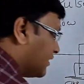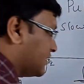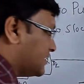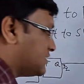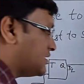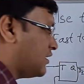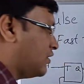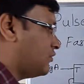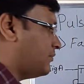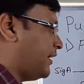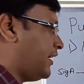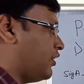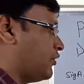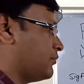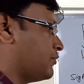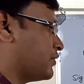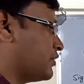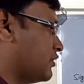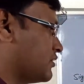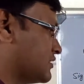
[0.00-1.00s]
this is how my
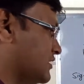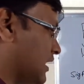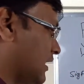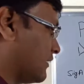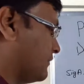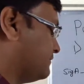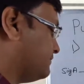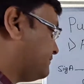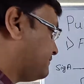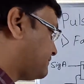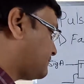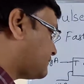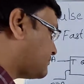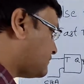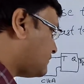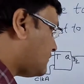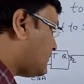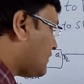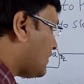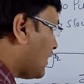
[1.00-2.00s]
output looks like
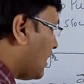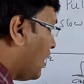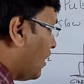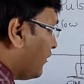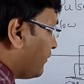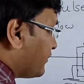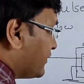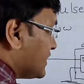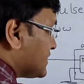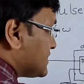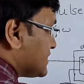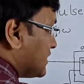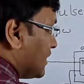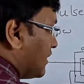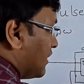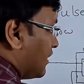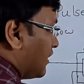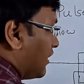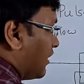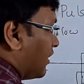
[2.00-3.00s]
of this
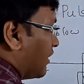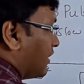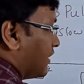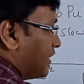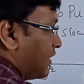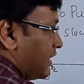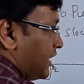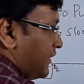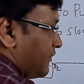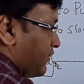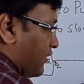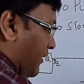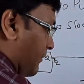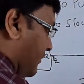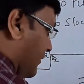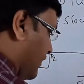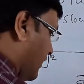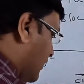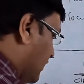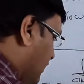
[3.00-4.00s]
uh, D
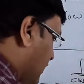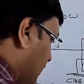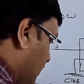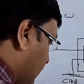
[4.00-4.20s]
flop.